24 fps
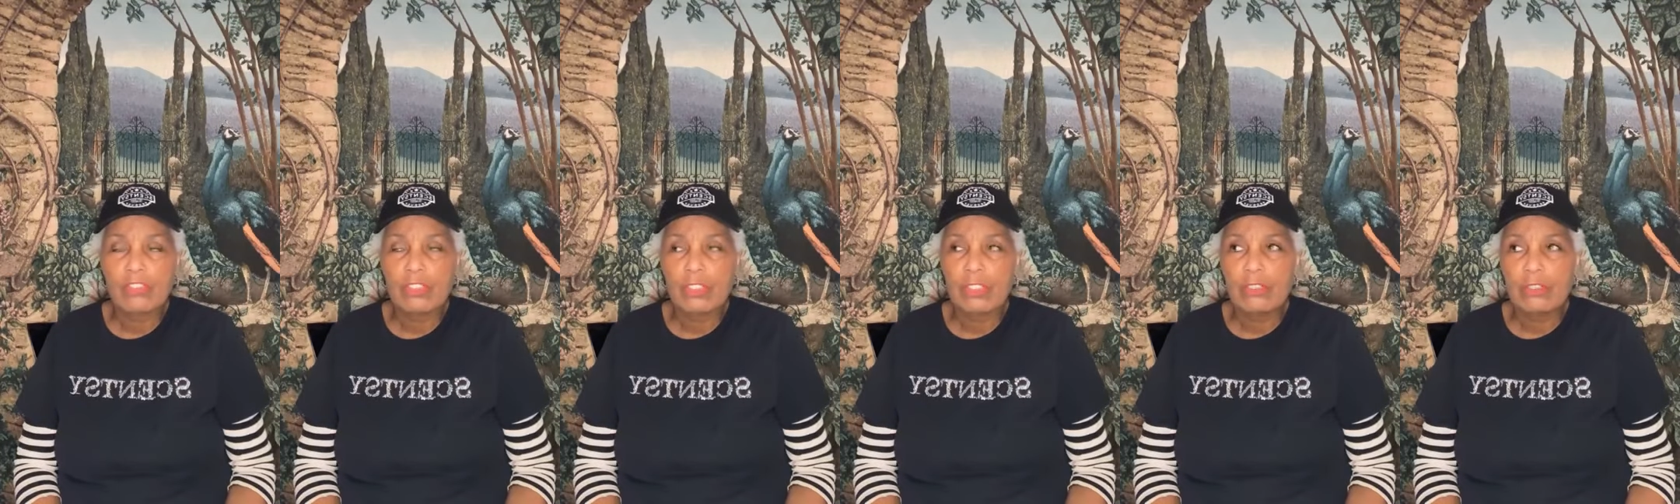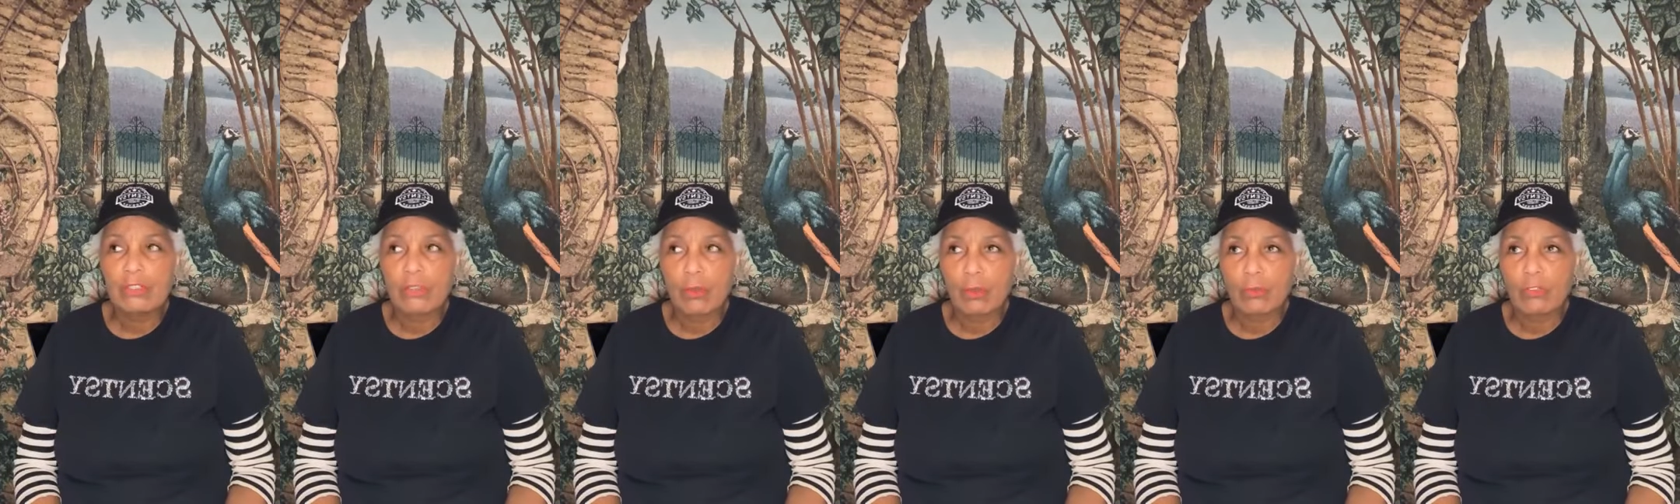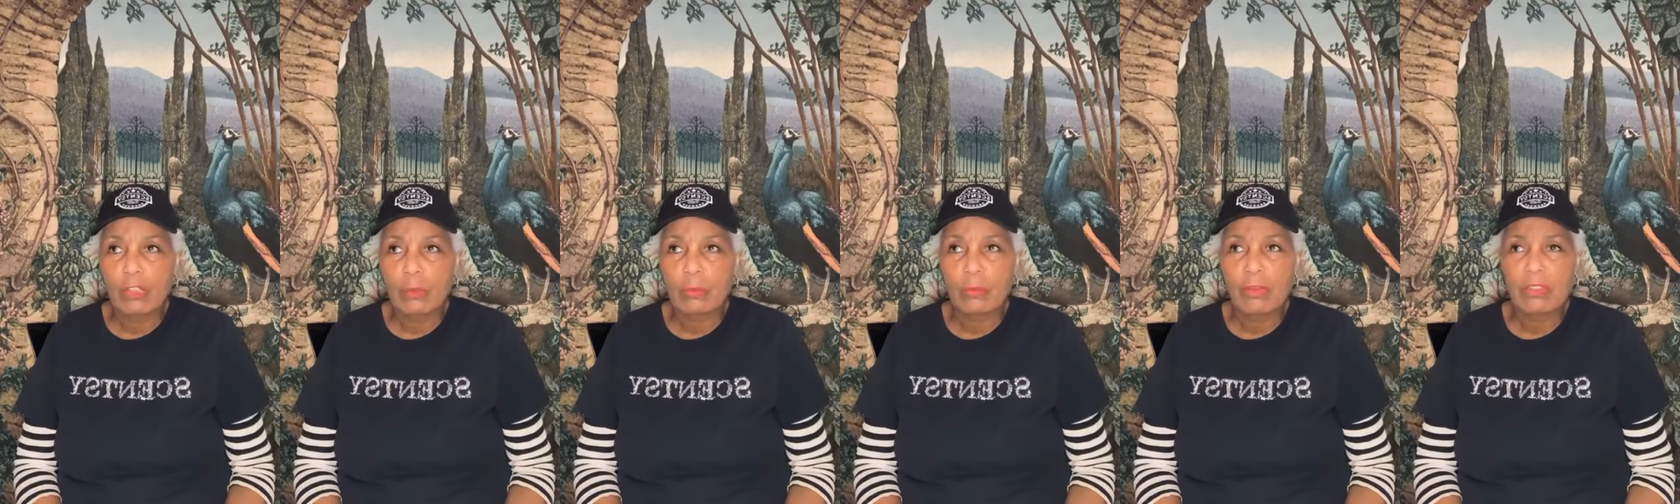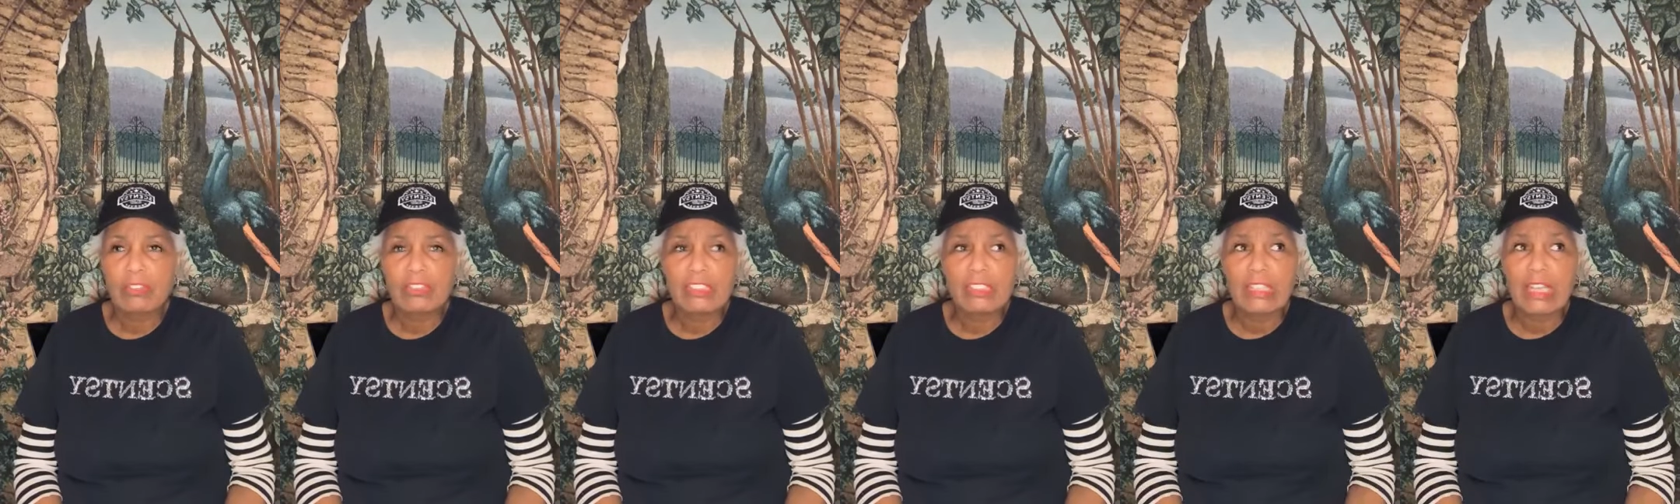She sold
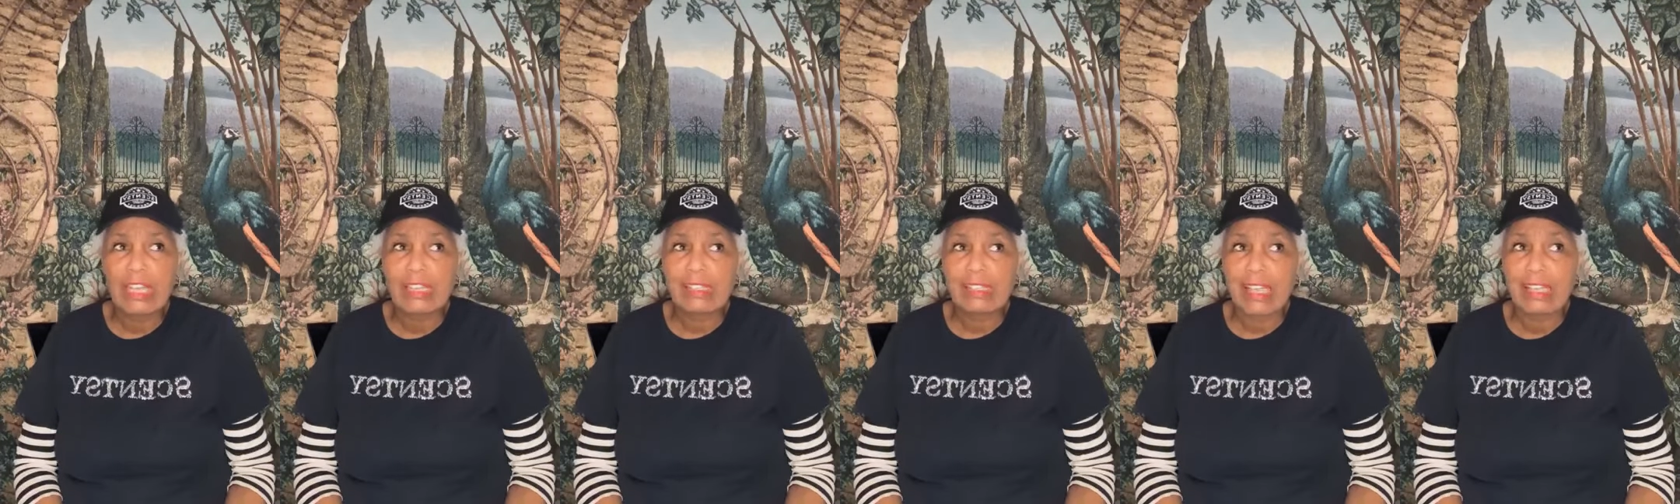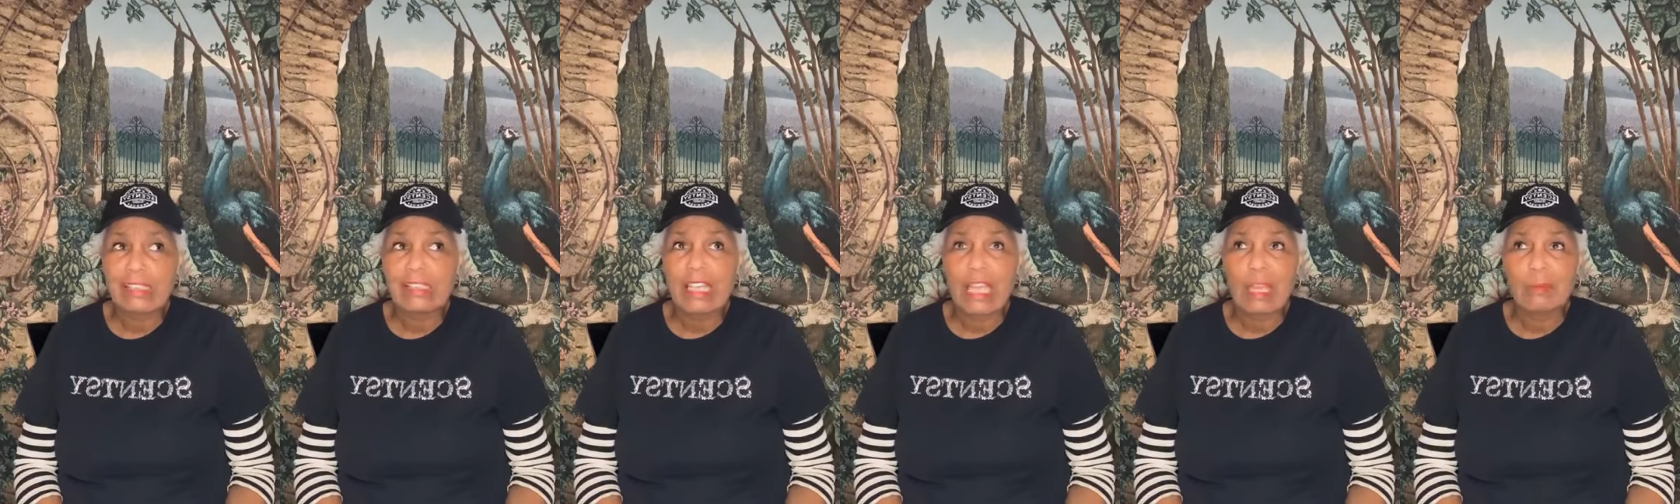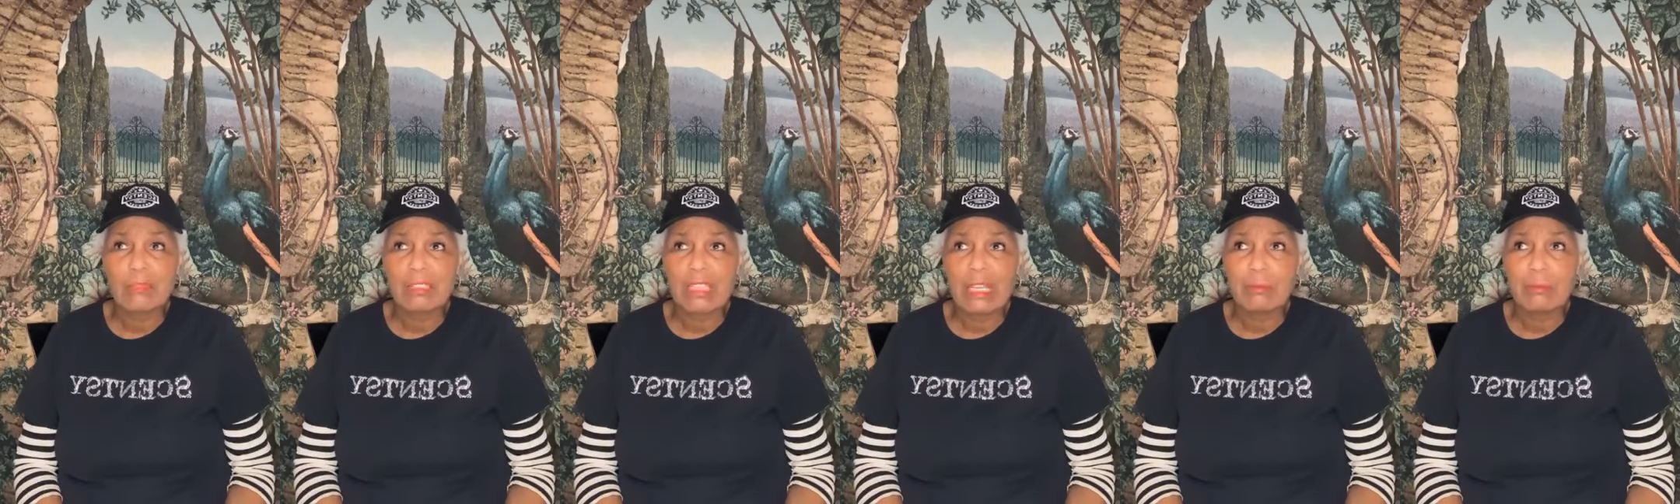Tupperware. She at that time,